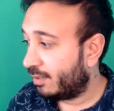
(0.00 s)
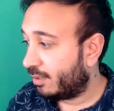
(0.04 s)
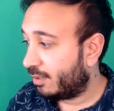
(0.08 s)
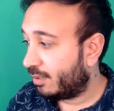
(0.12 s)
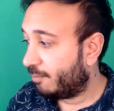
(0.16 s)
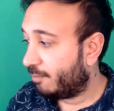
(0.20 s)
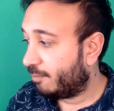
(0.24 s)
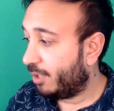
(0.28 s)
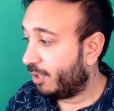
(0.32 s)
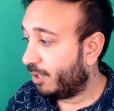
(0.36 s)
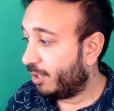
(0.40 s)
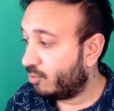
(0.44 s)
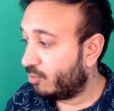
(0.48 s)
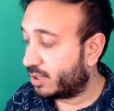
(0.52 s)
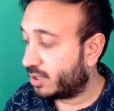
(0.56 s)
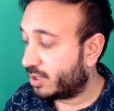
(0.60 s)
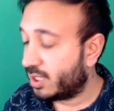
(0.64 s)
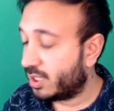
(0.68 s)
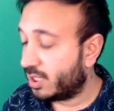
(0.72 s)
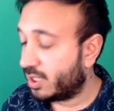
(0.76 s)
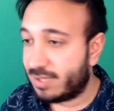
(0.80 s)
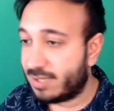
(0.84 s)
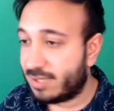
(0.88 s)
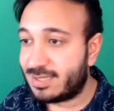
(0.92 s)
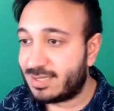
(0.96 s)
but also
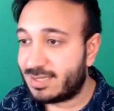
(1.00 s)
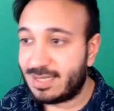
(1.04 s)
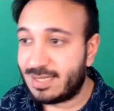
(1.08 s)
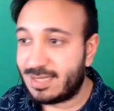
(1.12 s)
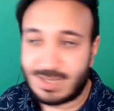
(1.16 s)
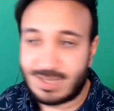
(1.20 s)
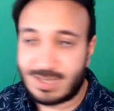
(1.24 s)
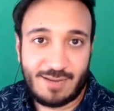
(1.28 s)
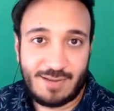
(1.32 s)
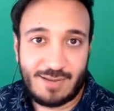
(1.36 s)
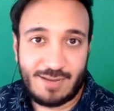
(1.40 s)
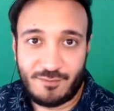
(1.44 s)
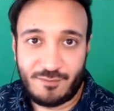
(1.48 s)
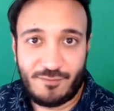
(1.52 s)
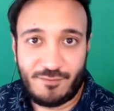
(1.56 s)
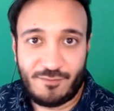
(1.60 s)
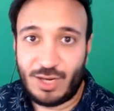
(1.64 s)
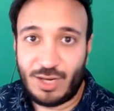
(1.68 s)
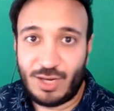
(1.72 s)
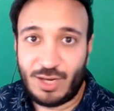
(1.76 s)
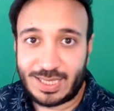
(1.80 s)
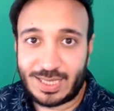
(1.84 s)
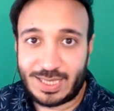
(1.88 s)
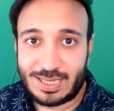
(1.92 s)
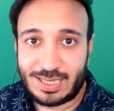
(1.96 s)
they tend to have a
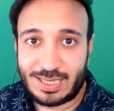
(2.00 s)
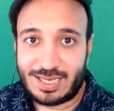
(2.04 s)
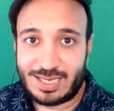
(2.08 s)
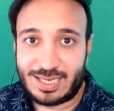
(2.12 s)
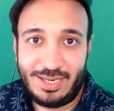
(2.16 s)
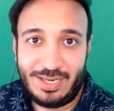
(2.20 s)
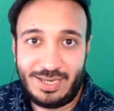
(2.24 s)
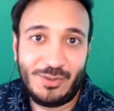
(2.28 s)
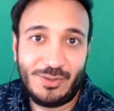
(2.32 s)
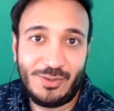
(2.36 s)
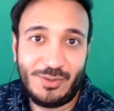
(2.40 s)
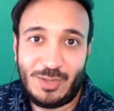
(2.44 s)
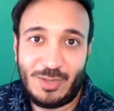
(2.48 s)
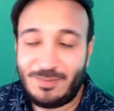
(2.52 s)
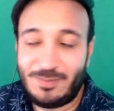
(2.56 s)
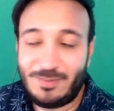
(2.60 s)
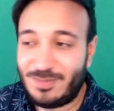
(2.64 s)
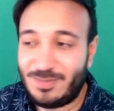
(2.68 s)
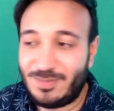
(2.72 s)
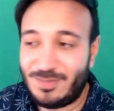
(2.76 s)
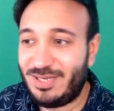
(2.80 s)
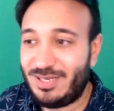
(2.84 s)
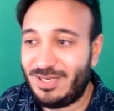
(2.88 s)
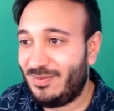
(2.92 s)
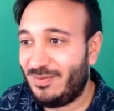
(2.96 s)
following. Like, I know what I'm,
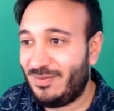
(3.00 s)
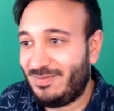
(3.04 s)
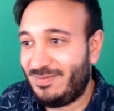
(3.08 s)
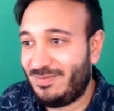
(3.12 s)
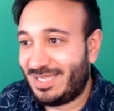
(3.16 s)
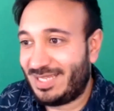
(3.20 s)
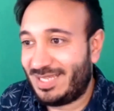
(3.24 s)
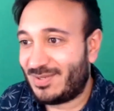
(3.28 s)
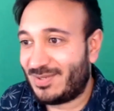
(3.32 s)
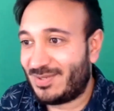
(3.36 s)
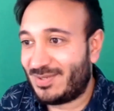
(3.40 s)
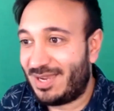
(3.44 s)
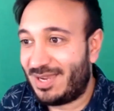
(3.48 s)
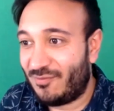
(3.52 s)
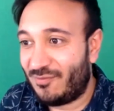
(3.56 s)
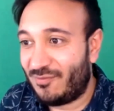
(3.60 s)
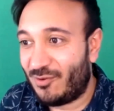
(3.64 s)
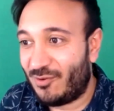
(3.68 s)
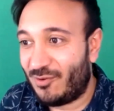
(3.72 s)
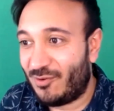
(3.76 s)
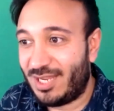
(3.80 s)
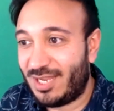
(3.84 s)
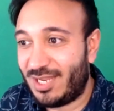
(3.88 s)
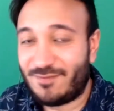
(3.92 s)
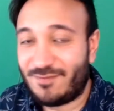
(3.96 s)
that's kind of
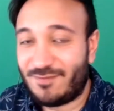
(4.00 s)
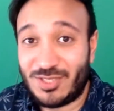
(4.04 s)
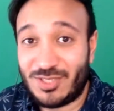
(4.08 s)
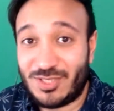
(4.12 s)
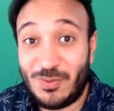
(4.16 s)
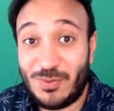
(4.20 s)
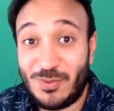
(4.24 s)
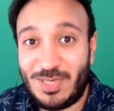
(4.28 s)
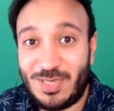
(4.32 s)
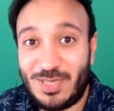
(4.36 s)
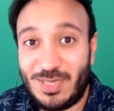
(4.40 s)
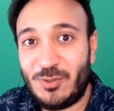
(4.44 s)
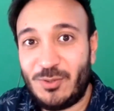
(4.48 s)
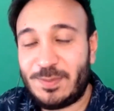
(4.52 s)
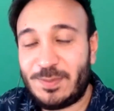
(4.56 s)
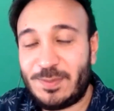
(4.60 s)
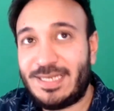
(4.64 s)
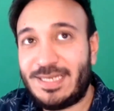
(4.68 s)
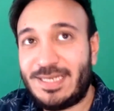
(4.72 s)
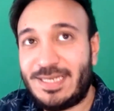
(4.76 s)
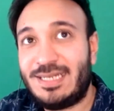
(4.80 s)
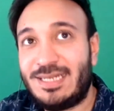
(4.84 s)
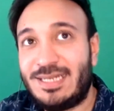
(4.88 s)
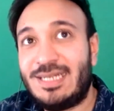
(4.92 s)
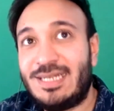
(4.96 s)
what you have to do a little
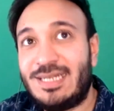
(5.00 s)
bit.